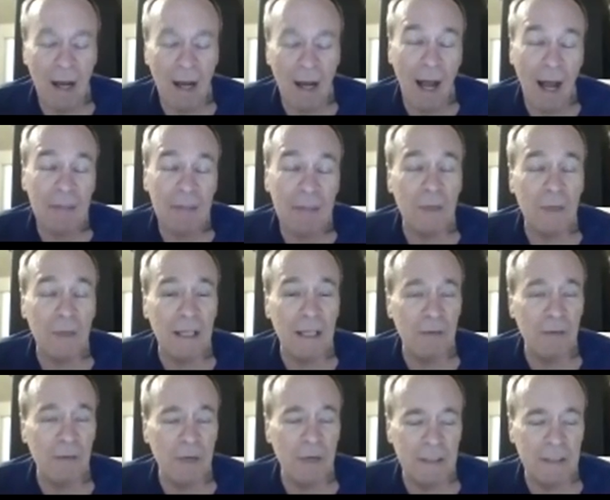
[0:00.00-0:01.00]
think we're going to have a
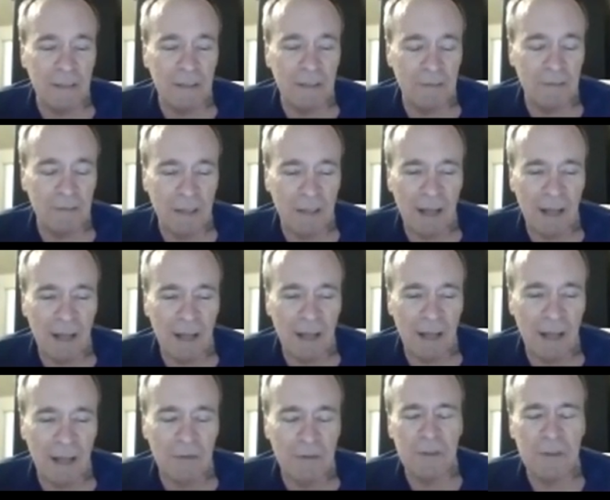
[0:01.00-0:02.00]
great deal of fun. I've
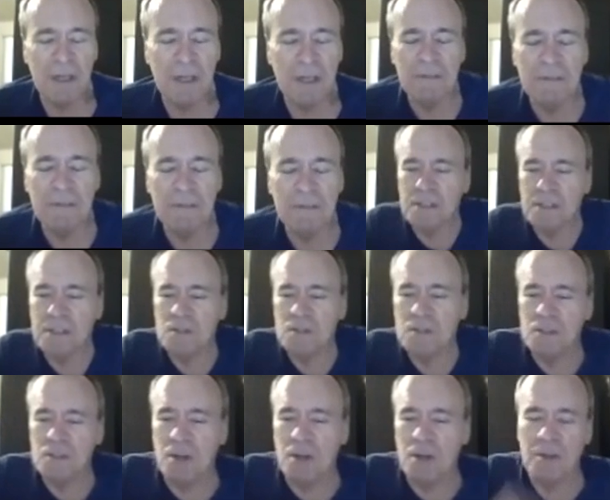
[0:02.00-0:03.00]
heard Jeff
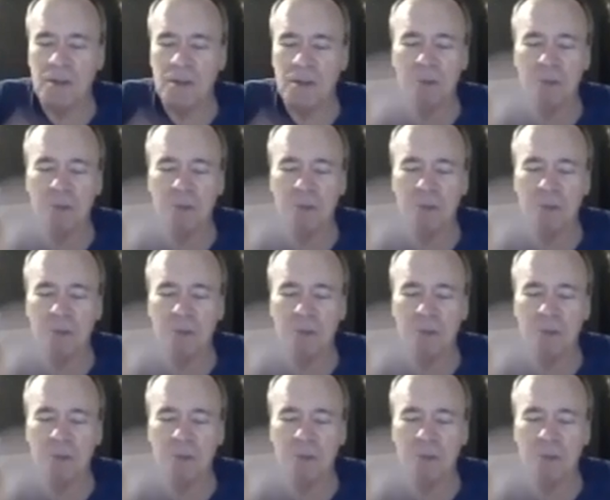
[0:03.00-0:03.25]
show